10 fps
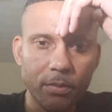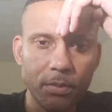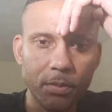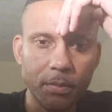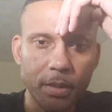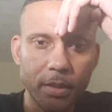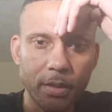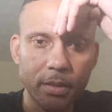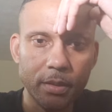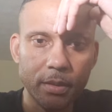For me,
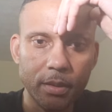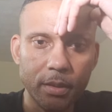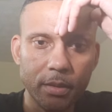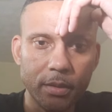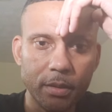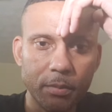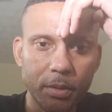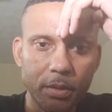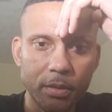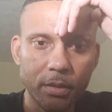it's that
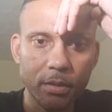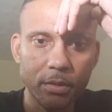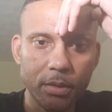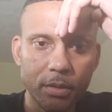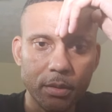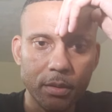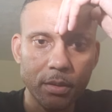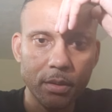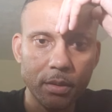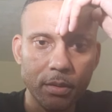summer.
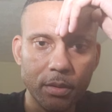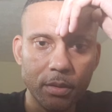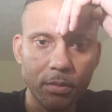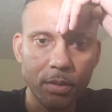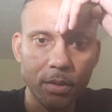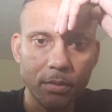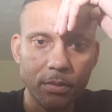You know what?